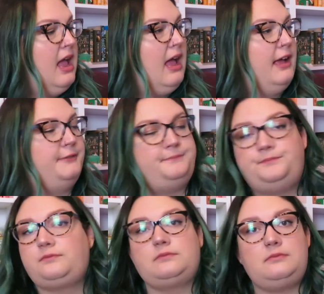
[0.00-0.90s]

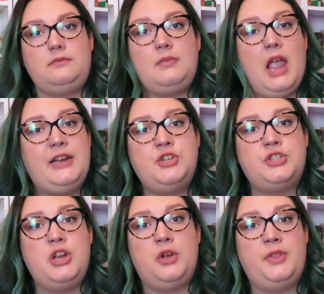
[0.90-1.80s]
I
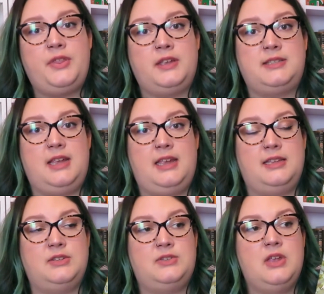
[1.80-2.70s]
just know that this
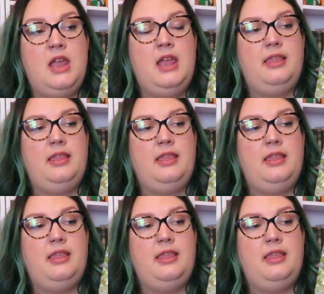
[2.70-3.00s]
is